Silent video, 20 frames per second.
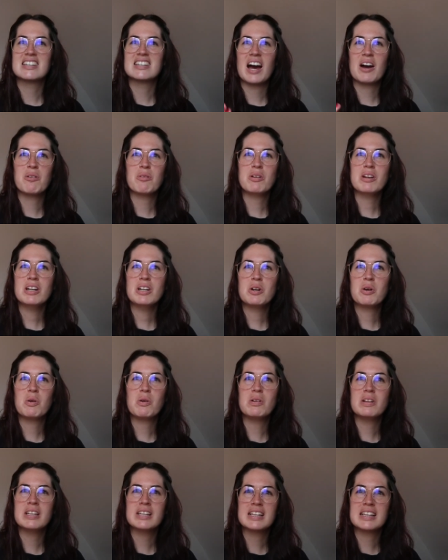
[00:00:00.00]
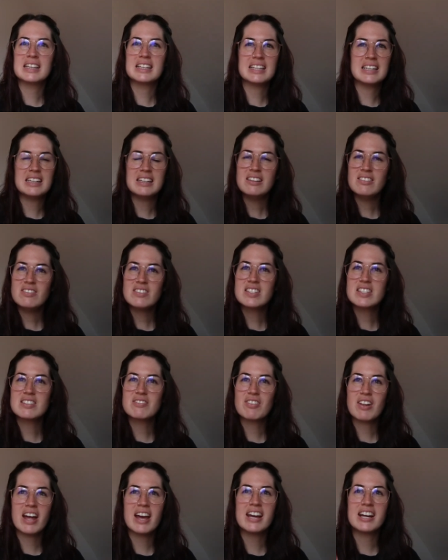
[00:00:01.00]
I want to call it leaves
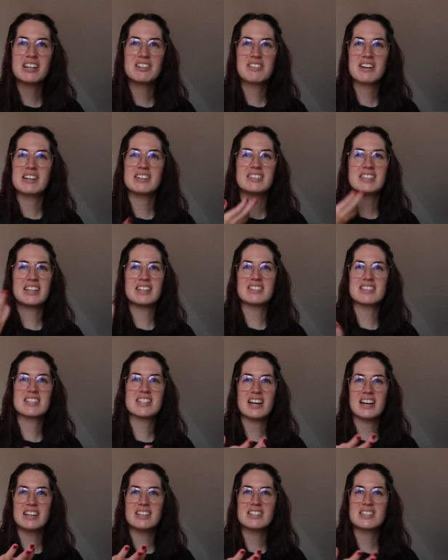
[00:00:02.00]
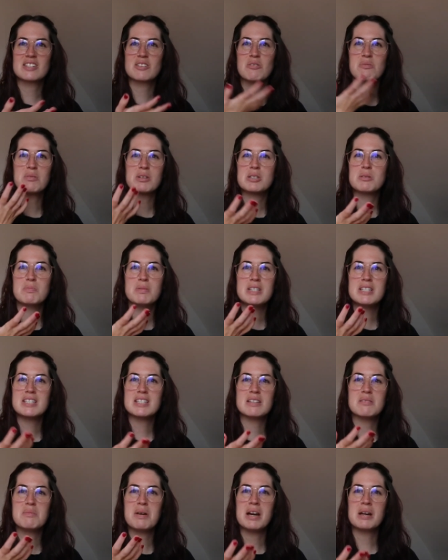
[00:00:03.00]
flying around outside, so it must be
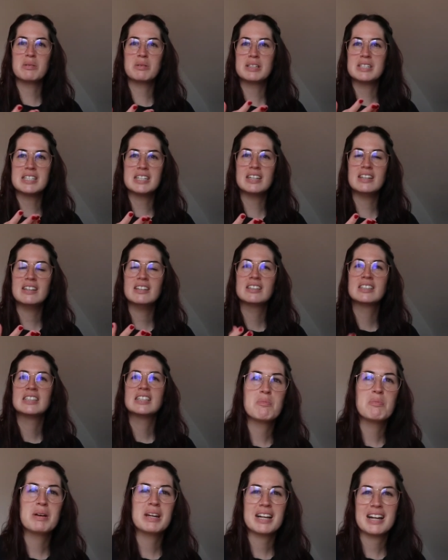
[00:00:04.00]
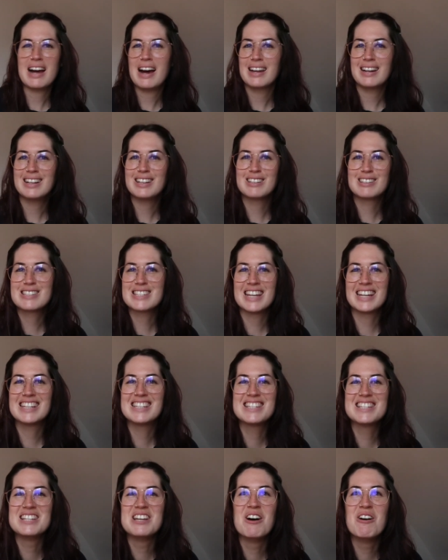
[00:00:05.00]
semi-windy, but it kind of looks like
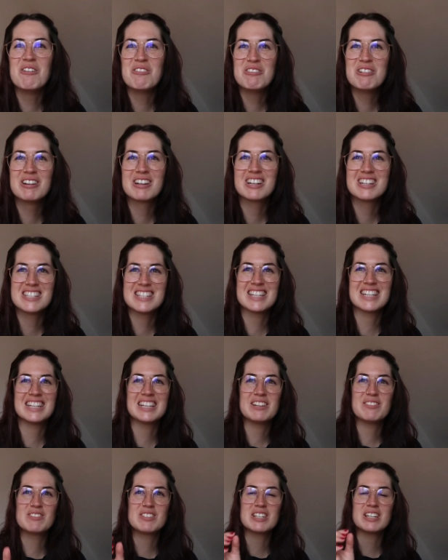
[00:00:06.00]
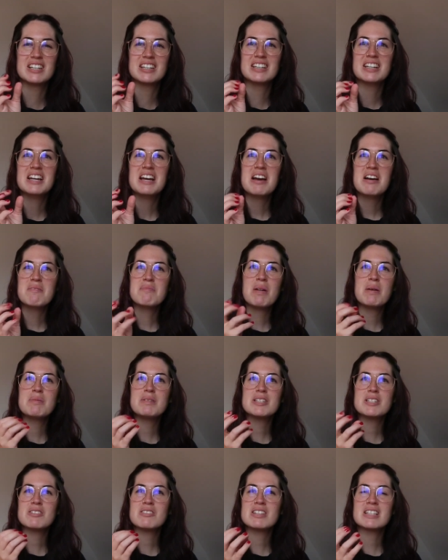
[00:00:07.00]
snow because the leaves are, maybe
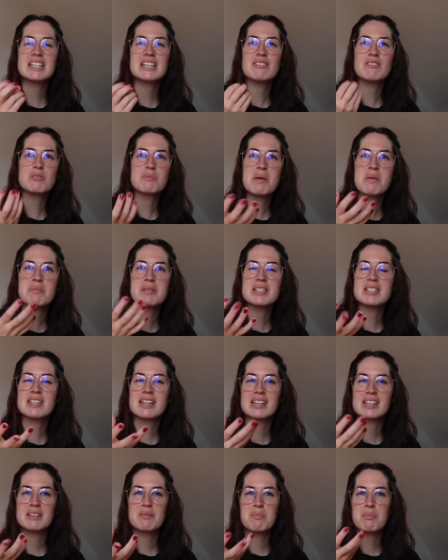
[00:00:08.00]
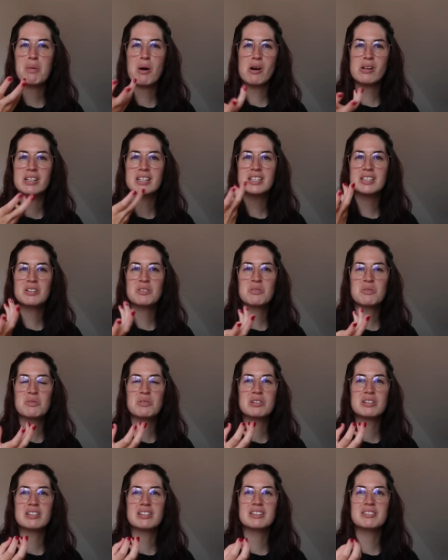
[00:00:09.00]
it's not leaves, maybe it's like pollen,
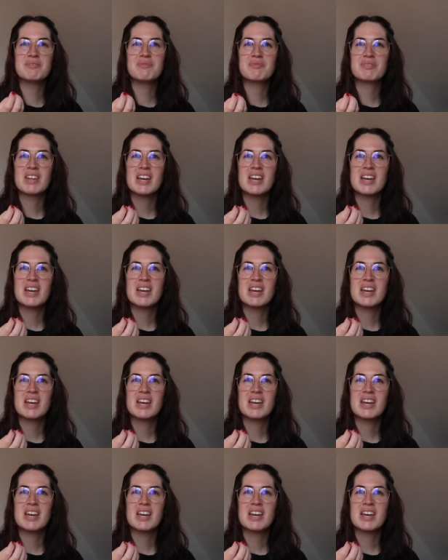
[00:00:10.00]
or